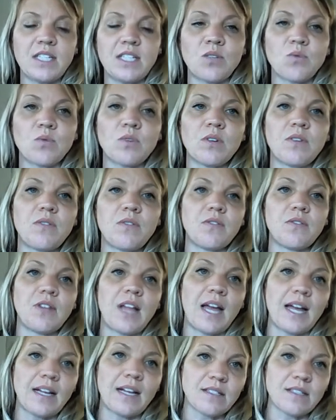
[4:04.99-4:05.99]
it
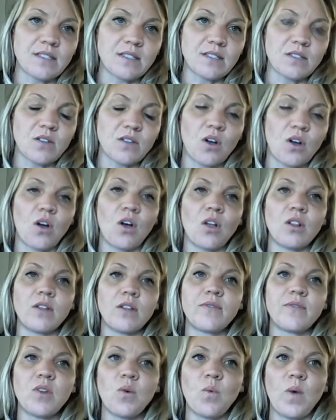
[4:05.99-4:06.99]
reflects all
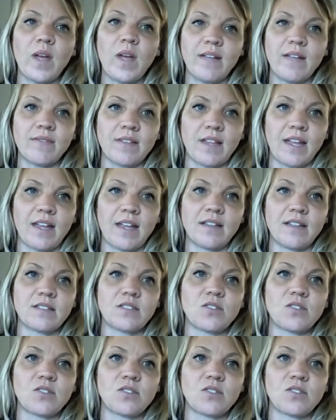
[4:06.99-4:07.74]
of the wavelengths.